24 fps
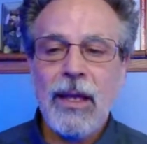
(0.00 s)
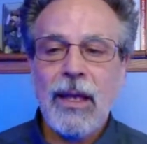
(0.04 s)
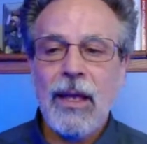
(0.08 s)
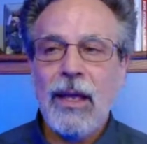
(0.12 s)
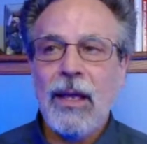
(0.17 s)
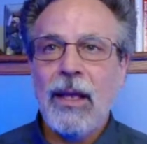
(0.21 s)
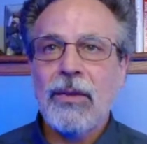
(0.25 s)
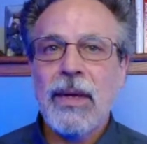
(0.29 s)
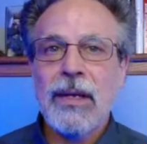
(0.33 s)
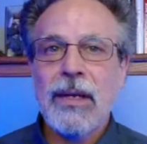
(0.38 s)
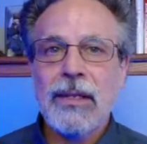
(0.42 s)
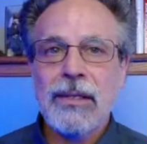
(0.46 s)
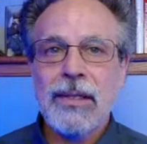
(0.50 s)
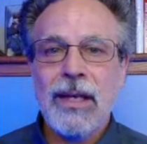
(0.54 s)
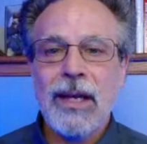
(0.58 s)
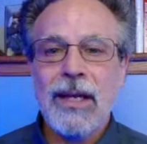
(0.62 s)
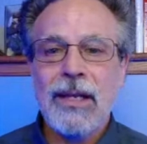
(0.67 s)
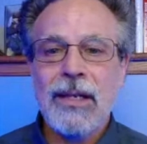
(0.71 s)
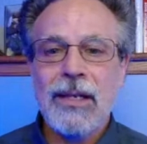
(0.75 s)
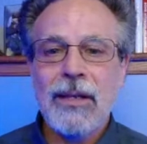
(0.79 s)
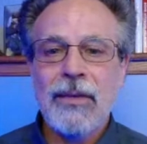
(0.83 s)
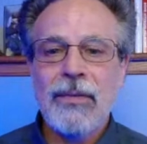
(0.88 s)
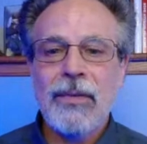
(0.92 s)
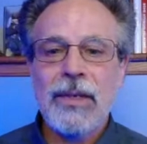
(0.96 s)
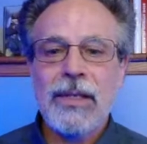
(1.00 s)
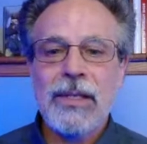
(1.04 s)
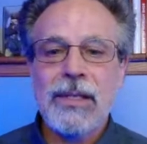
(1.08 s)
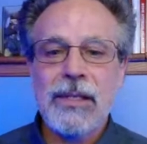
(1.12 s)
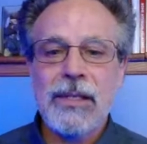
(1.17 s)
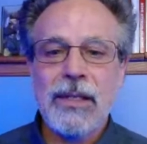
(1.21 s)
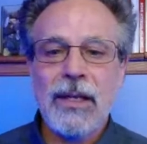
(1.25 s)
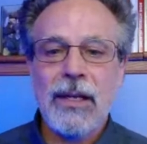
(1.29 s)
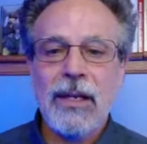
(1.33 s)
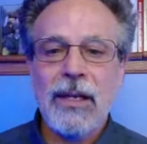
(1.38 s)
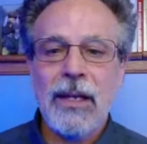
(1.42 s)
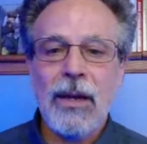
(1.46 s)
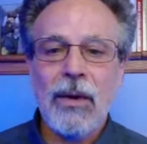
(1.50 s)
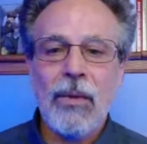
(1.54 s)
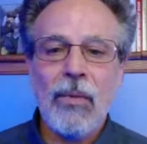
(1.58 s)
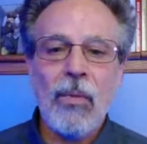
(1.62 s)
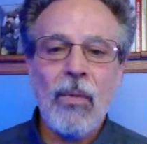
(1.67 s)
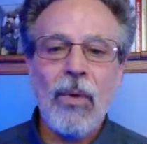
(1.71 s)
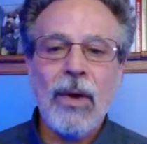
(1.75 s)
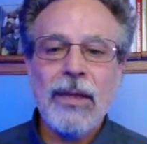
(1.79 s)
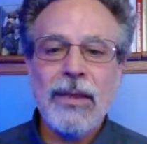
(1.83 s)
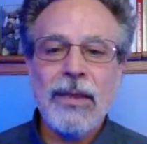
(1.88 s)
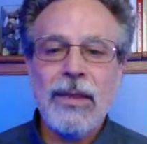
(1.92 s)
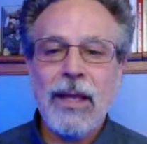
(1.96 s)
there's been a scientific
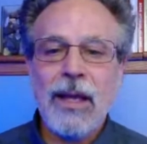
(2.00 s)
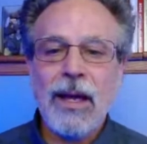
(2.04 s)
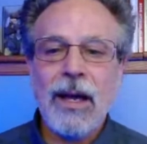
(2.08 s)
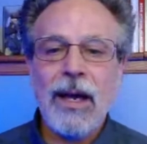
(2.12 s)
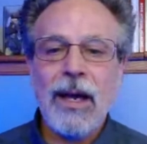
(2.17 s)
study on